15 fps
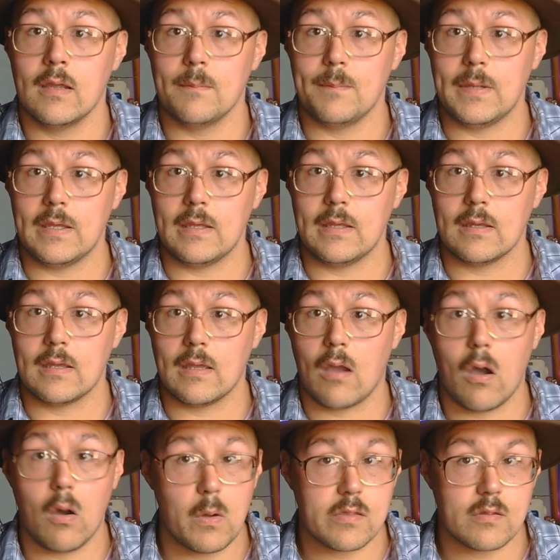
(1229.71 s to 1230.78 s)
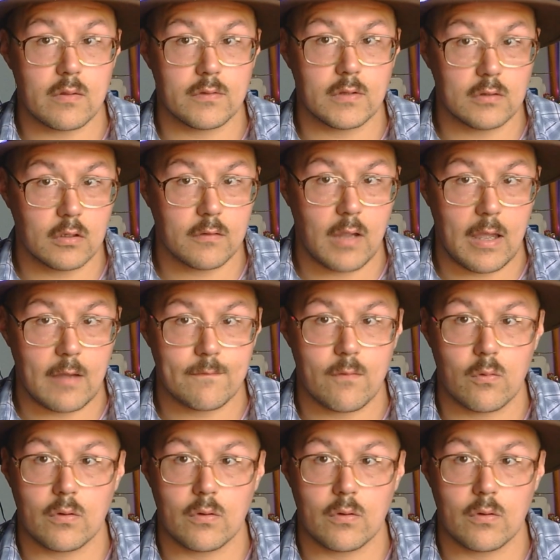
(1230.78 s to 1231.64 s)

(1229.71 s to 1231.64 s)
be always on the lookout for